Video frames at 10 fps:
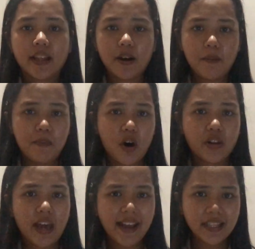about
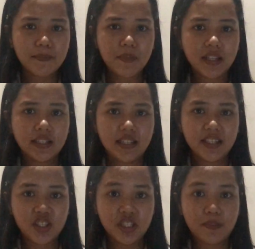8 million
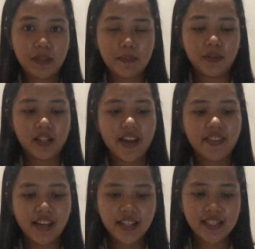indigenous people in
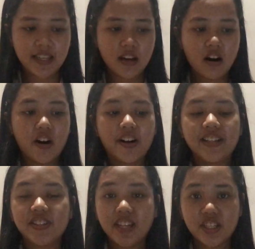India are in
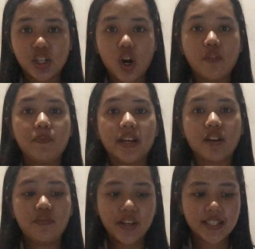danger of being
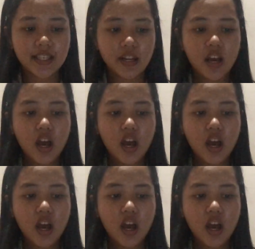evicted